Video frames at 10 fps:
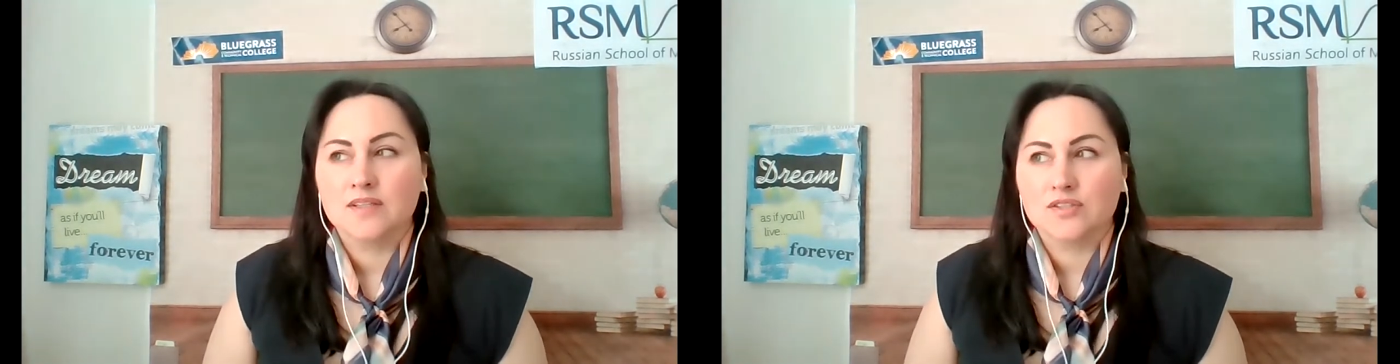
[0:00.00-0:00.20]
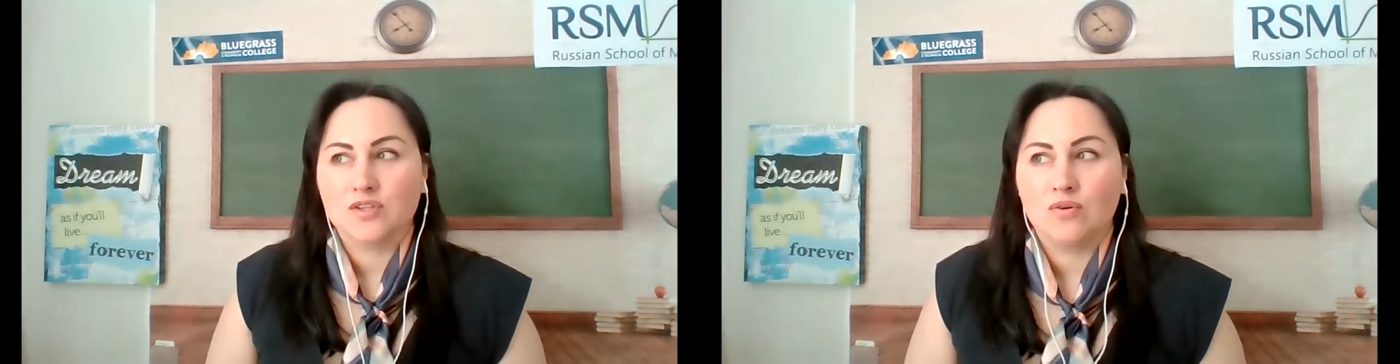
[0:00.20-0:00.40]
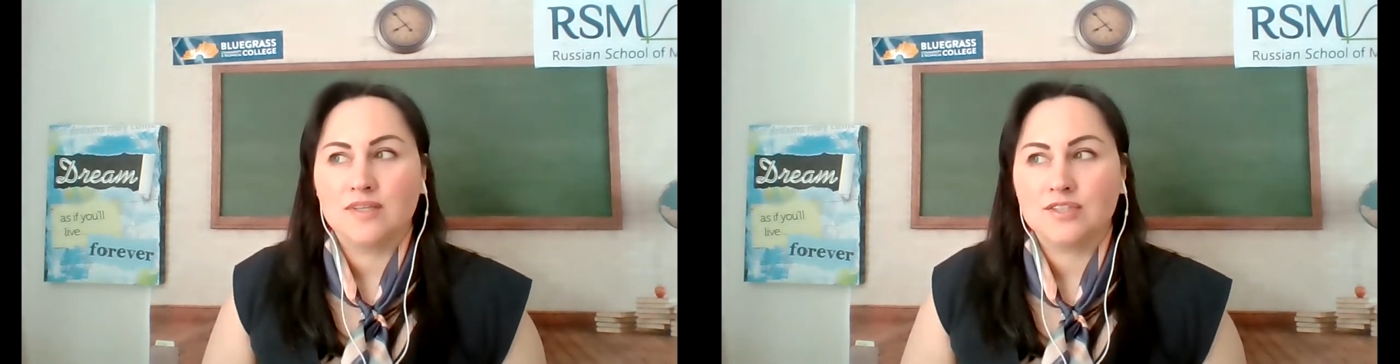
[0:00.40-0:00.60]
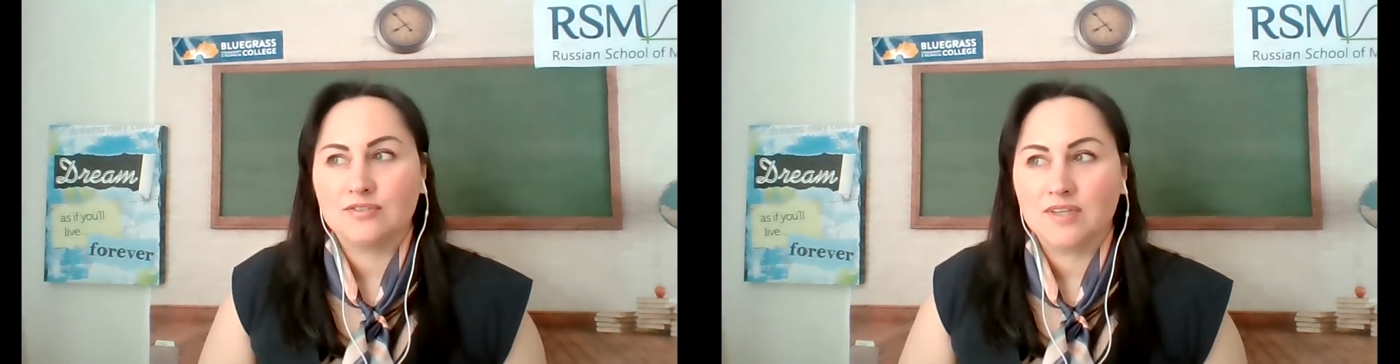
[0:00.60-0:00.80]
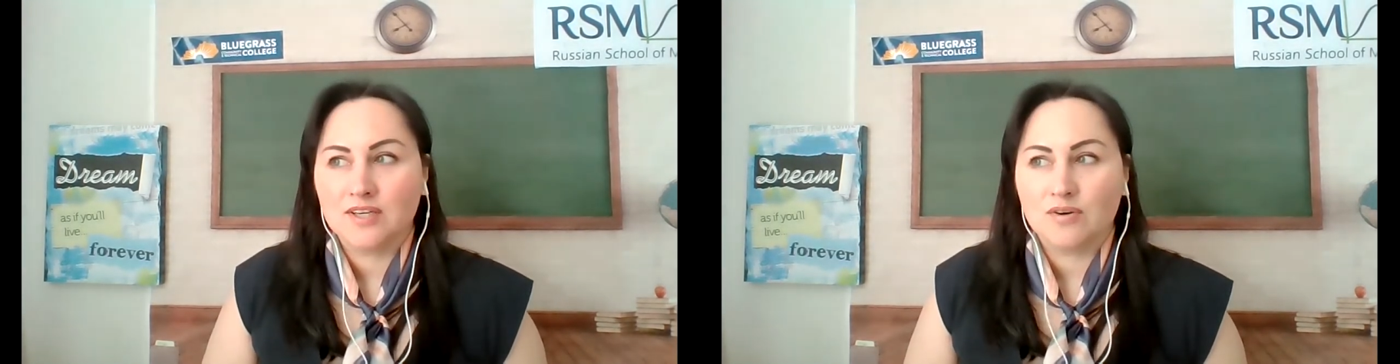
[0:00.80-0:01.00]
So once
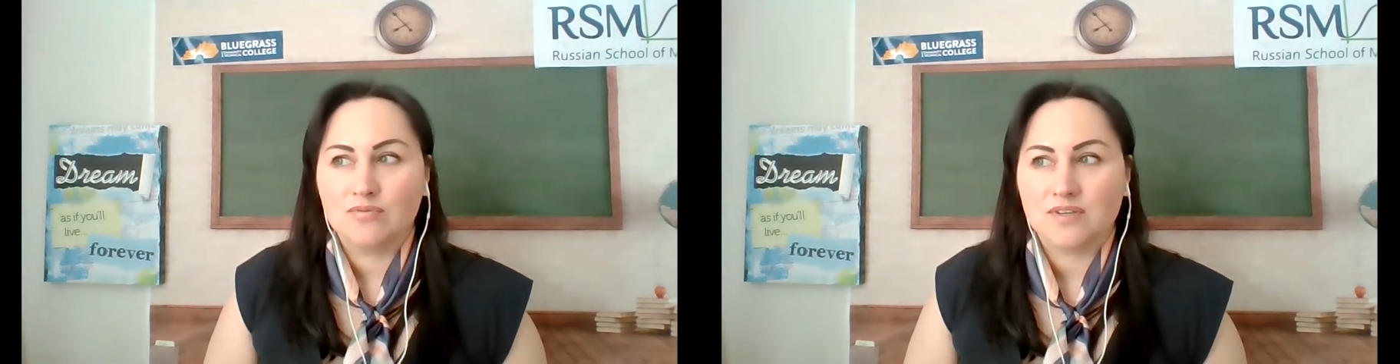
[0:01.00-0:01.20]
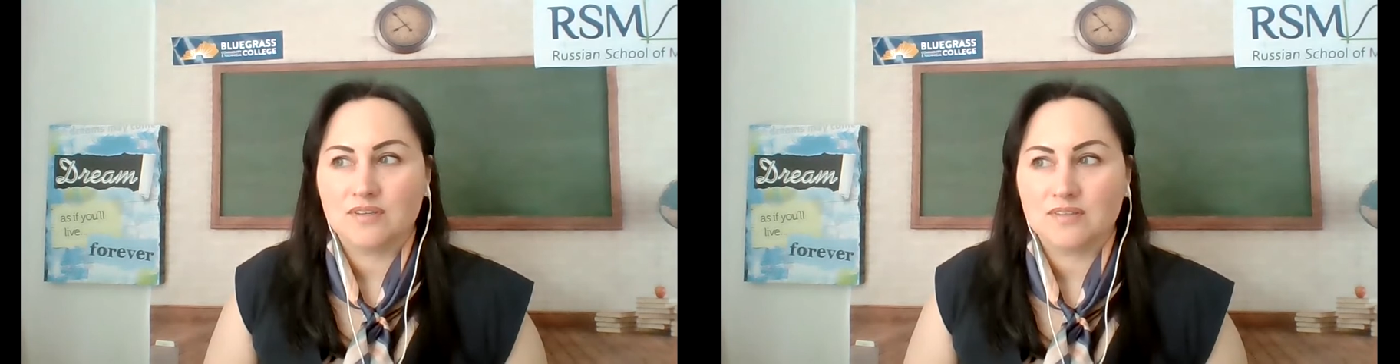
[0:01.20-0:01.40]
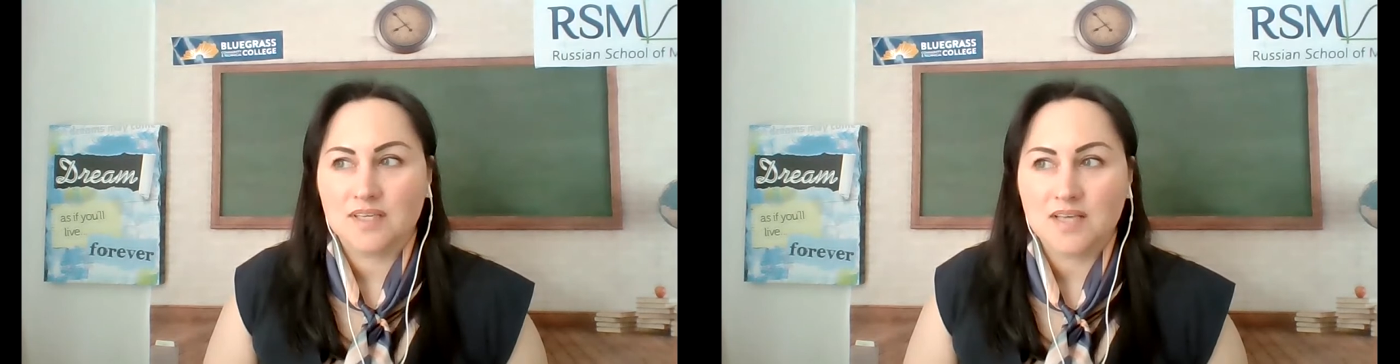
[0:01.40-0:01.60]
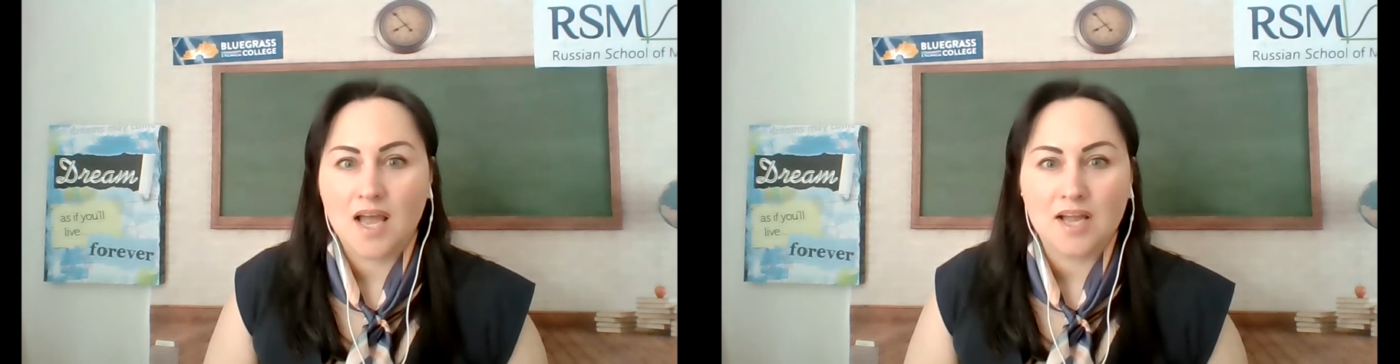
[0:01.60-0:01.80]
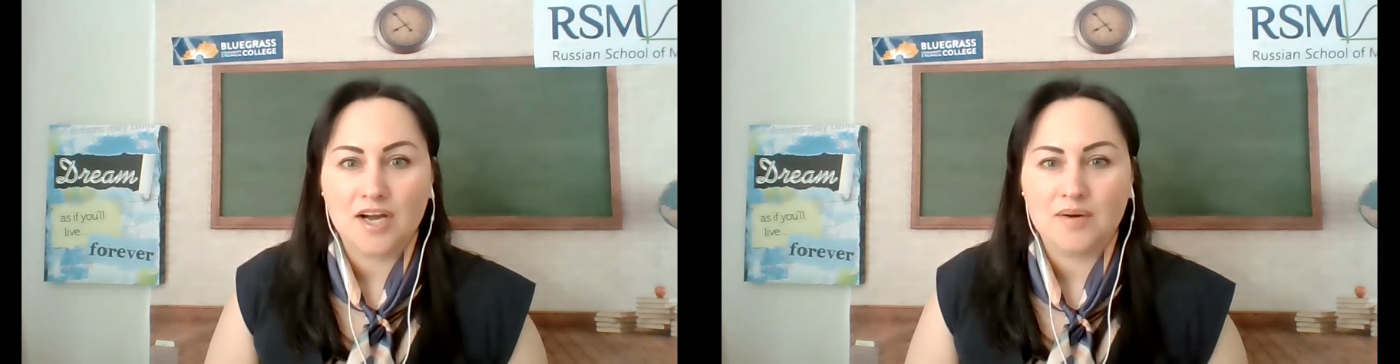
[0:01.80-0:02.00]
you get over that
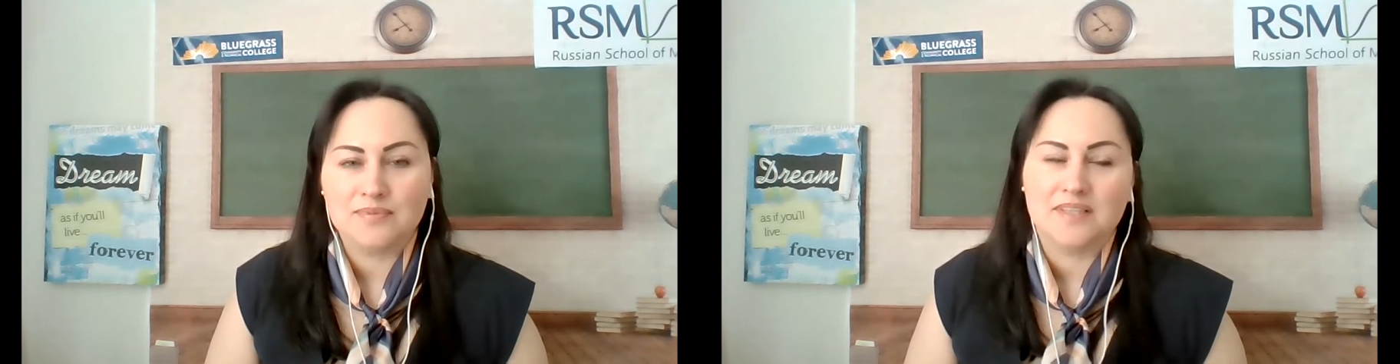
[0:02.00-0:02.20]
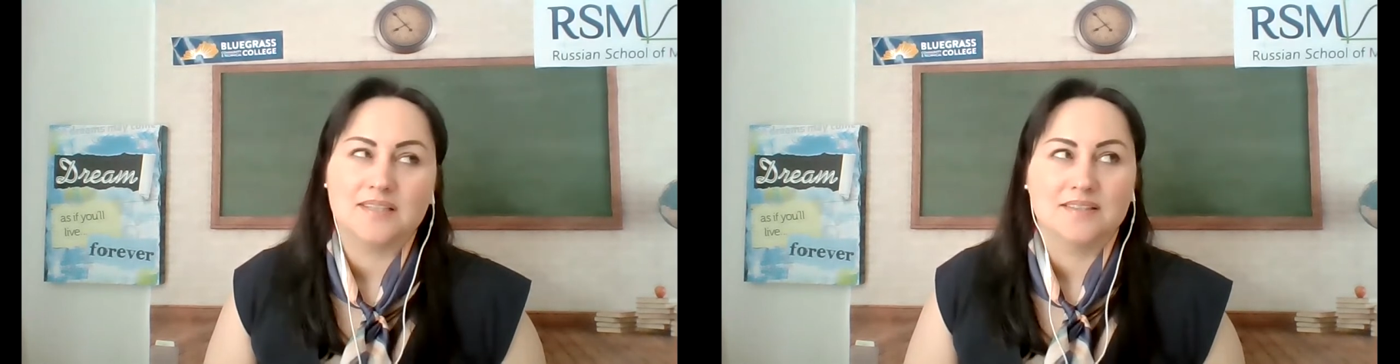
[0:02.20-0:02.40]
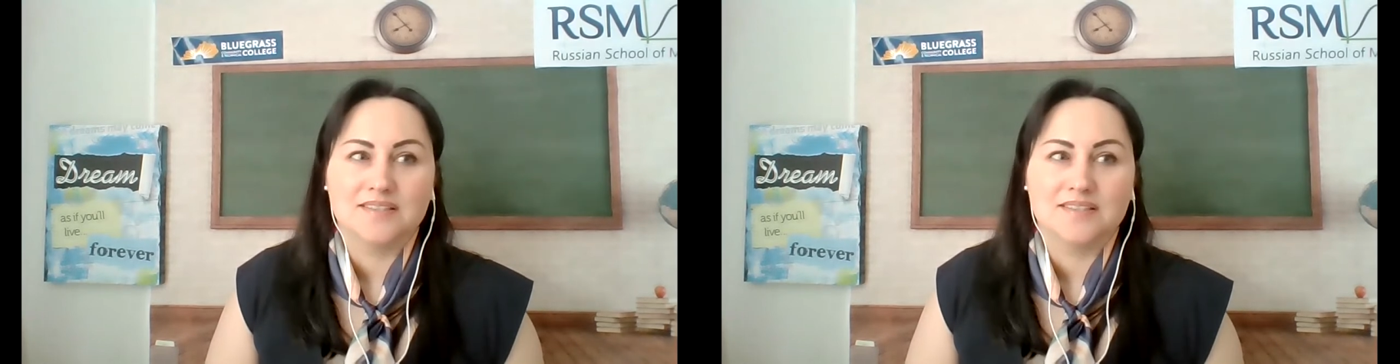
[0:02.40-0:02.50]
hang up that